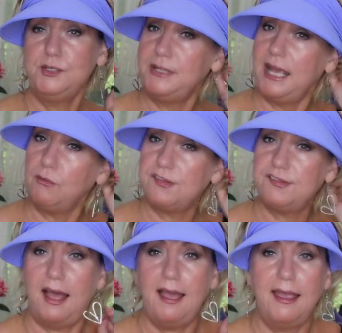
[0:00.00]
to be
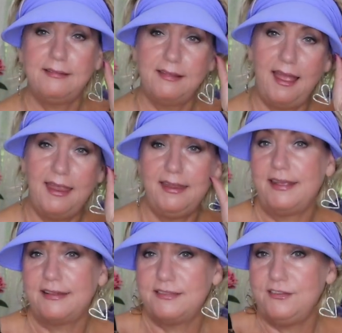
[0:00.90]
outside
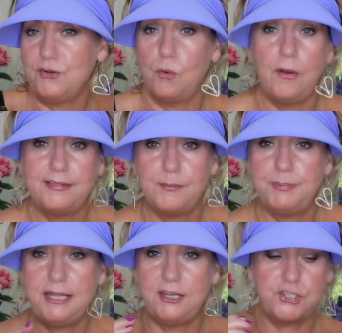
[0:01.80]
lying at, you know, or at the
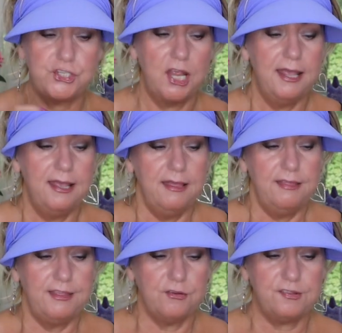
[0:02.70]
beach,
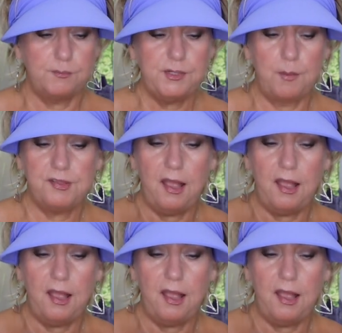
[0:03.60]
they're sometimes